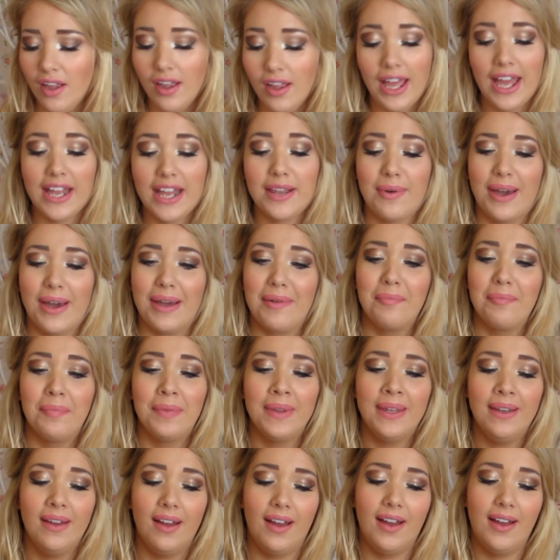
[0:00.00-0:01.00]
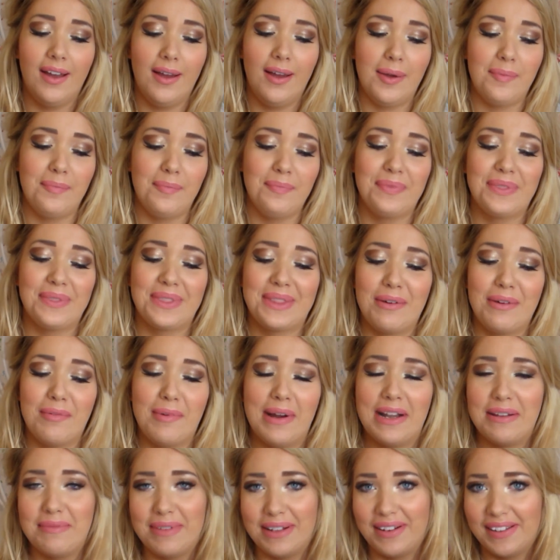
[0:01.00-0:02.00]
Anyway, they're
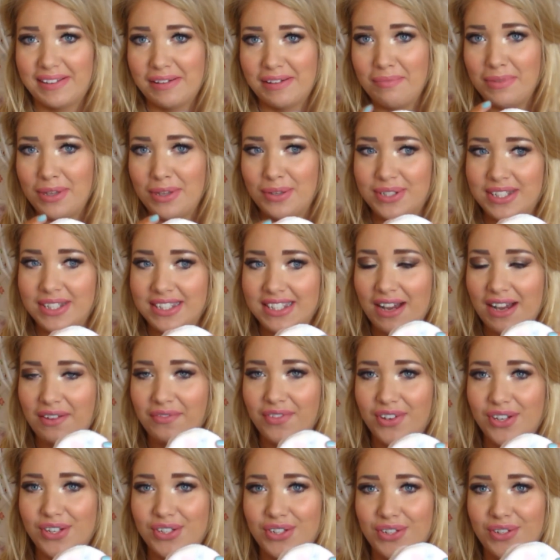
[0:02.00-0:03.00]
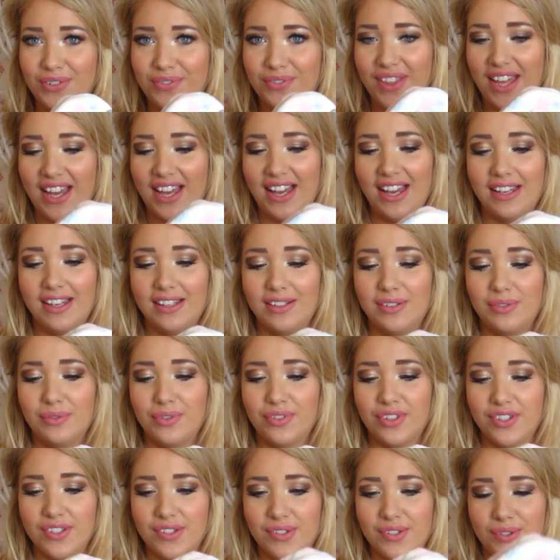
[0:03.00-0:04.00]
reminding me of like a muted down version of that,
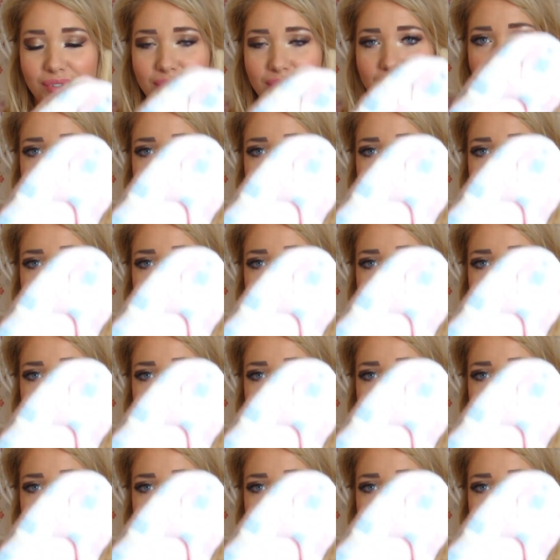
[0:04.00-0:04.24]
with the sort of